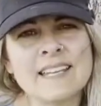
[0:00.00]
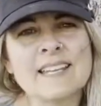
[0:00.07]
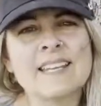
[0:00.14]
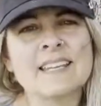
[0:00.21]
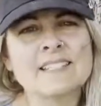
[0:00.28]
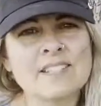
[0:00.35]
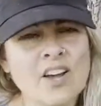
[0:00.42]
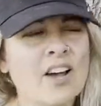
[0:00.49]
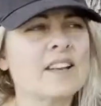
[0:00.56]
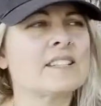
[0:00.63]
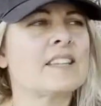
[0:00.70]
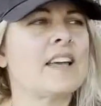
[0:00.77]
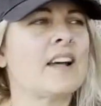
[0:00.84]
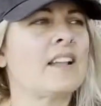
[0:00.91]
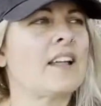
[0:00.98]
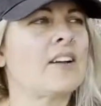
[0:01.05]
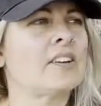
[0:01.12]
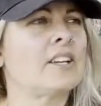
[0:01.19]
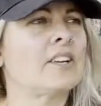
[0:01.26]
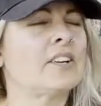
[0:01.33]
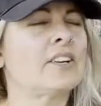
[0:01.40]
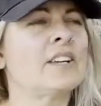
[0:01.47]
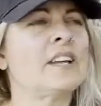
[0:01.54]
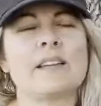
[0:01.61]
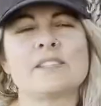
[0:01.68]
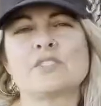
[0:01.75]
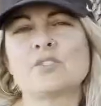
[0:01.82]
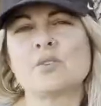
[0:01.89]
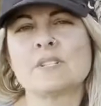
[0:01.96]
It is hot as hell out here.
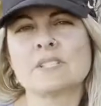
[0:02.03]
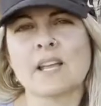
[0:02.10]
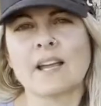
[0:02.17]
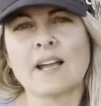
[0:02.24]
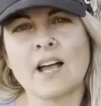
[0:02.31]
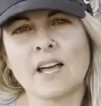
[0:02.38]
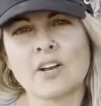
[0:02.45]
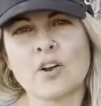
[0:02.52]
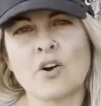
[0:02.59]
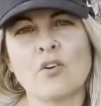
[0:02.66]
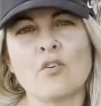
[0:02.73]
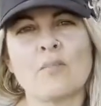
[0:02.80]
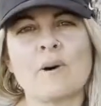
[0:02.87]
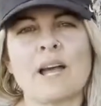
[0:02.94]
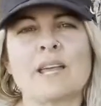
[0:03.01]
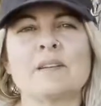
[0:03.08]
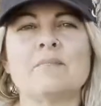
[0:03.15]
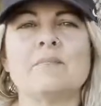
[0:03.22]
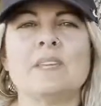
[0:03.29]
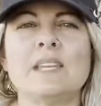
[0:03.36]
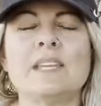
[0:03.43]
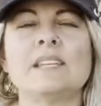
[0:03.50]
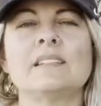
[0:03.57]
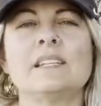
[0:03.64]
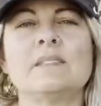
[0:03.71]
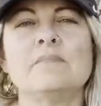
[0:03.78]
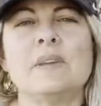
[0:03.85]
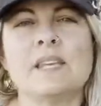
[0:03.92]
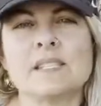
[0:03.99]
As soon as I got home, I immediately
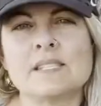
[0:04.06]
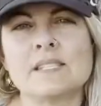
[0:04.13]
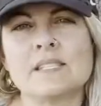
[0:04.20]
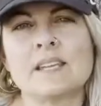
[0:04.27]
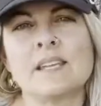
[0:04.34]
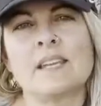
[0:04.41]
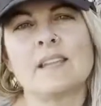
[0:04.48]
missed